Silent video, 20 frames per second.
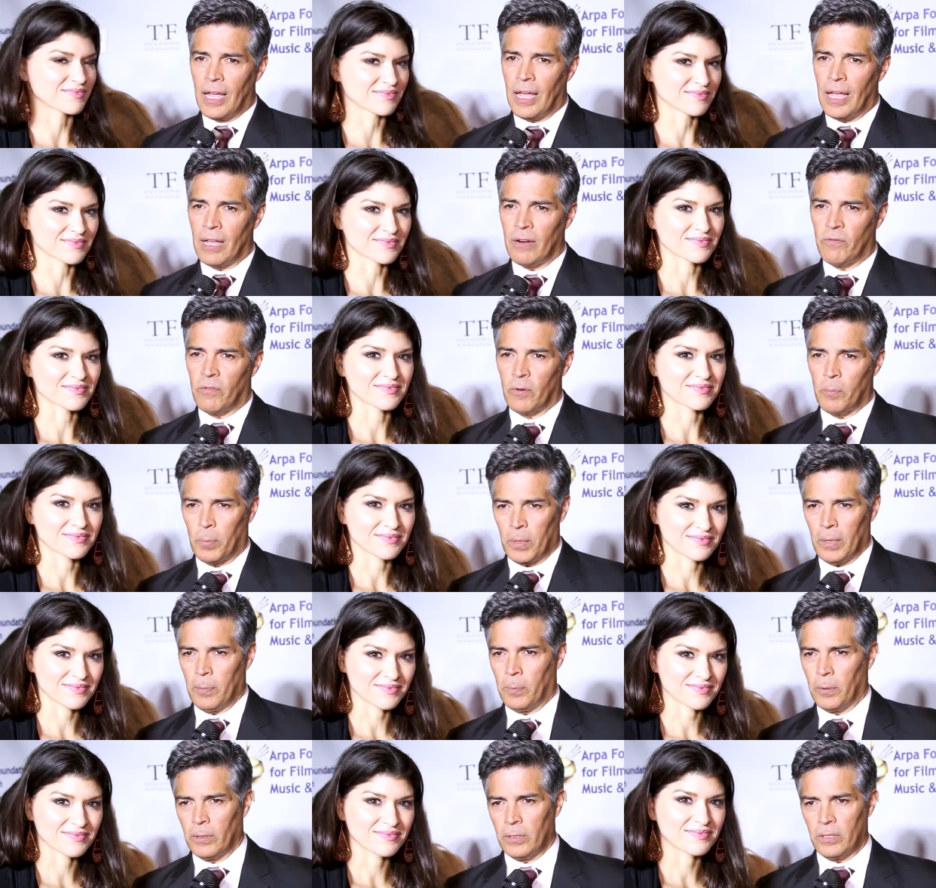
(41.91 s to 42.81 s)
Speaker 1: And for
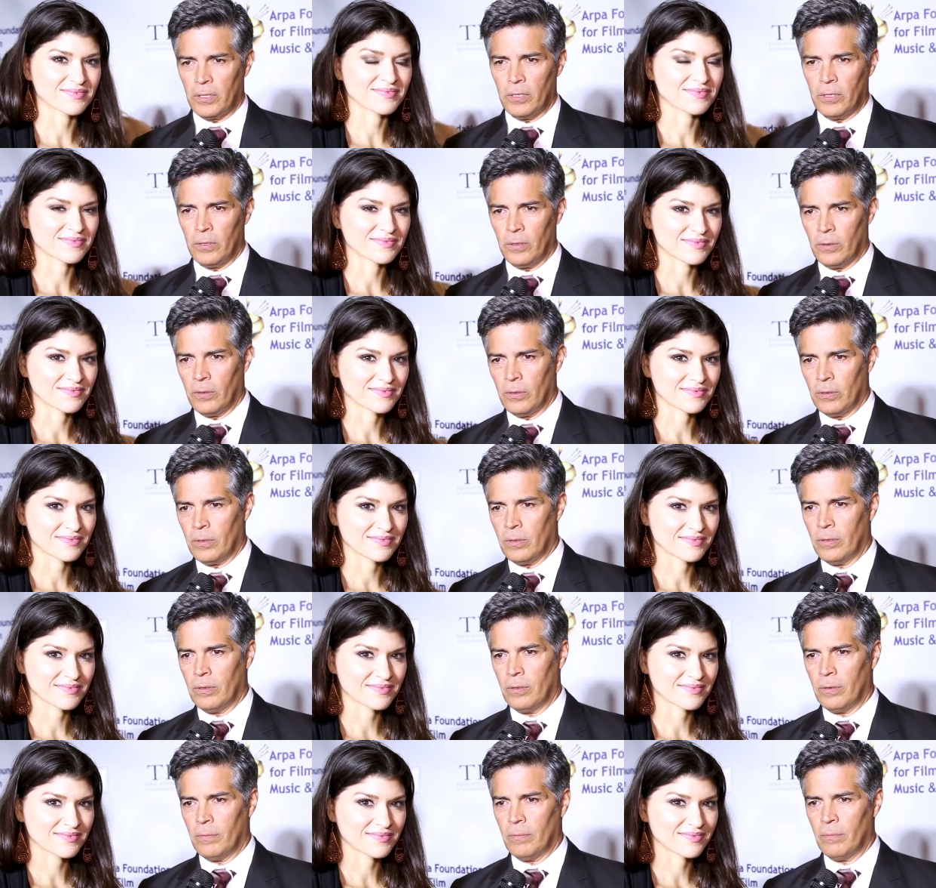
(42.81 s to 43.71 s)
people to
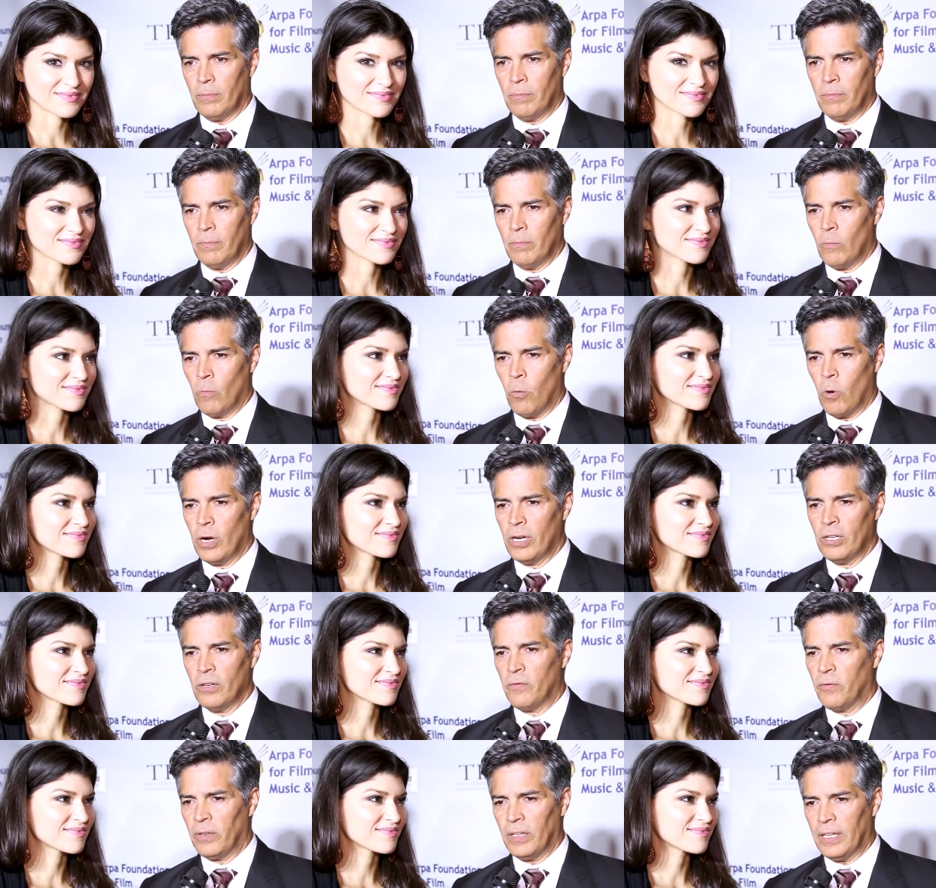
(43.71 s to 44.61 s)

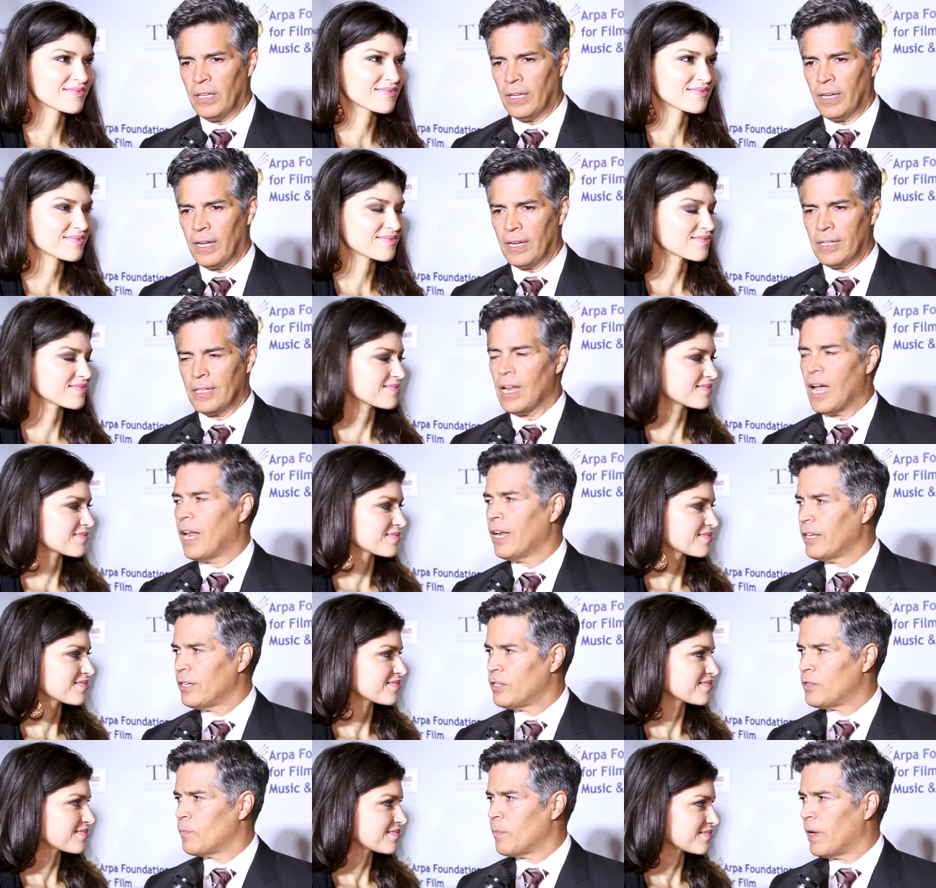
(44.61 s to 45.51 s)
wonderfully
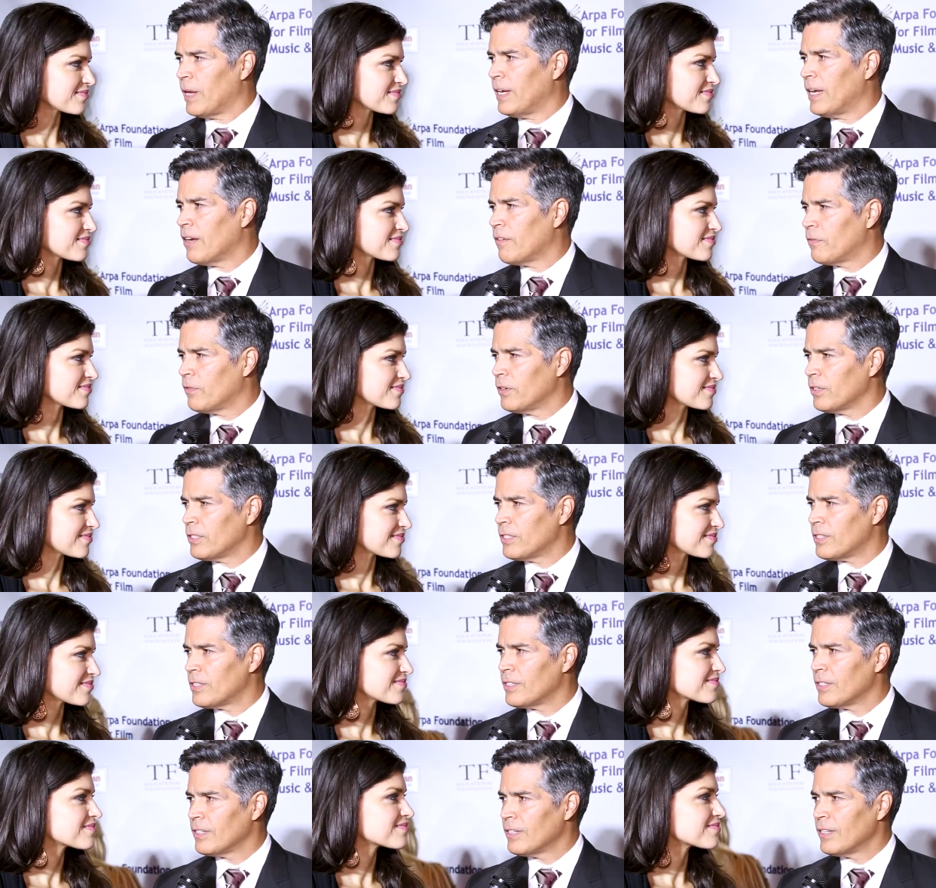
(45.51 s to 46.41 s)
acknowledge my
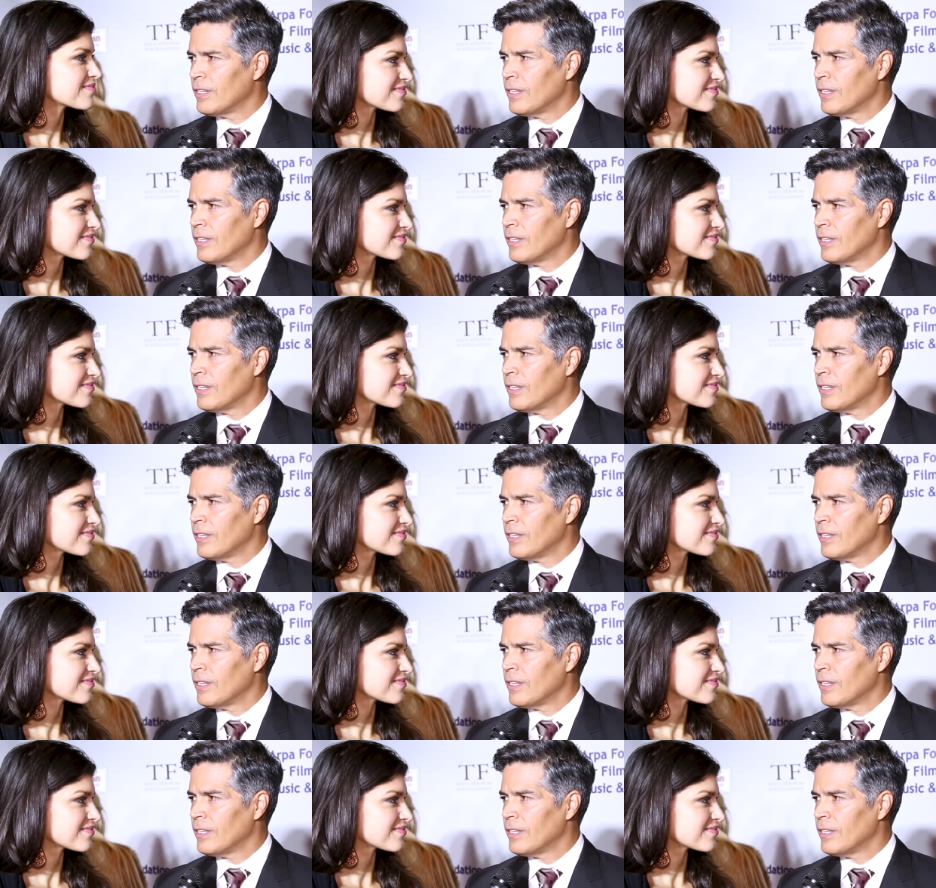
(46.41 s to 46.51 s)
efforts,